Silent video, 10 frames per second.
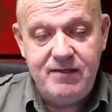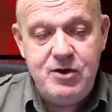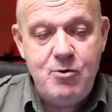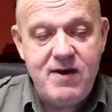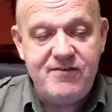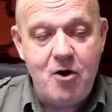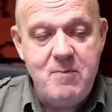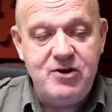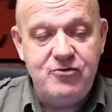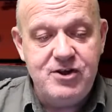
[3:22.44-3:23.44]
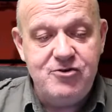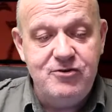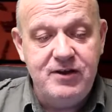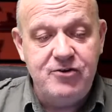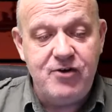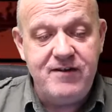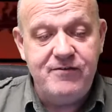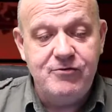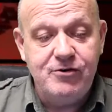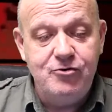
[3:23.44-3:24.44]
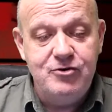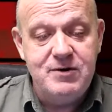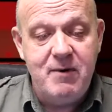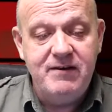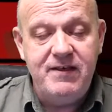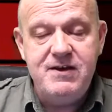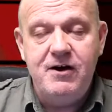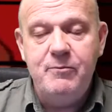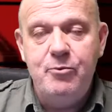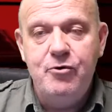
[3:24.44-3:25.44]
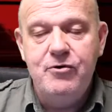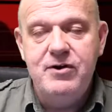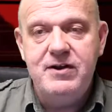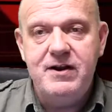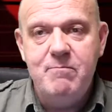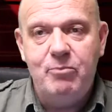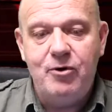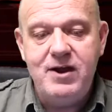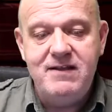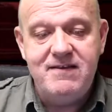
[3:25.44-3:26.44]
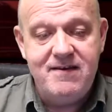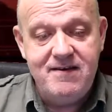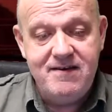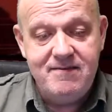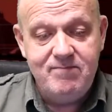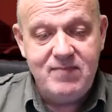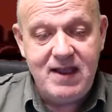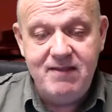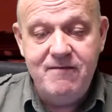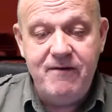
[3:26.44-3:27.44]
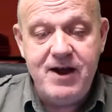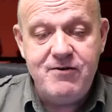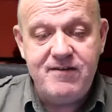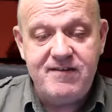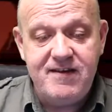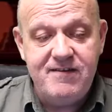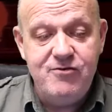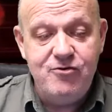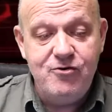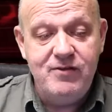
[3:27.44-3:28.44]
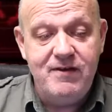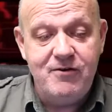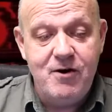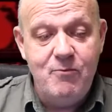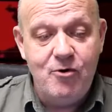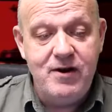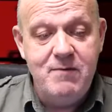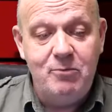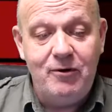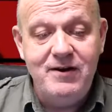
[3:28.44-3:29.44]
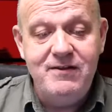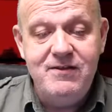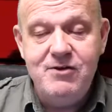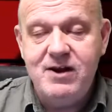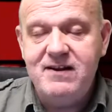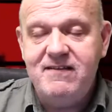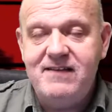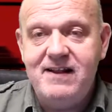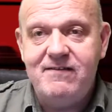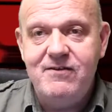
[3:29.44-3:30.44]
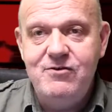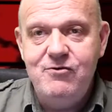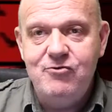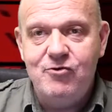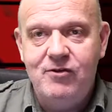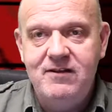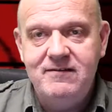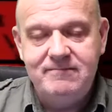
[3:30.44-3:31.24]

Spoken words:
The US Army traditionally tries to recruit among the young, poor and unemployed, and the virus has ensured that there are more unemployed in the United States than usual.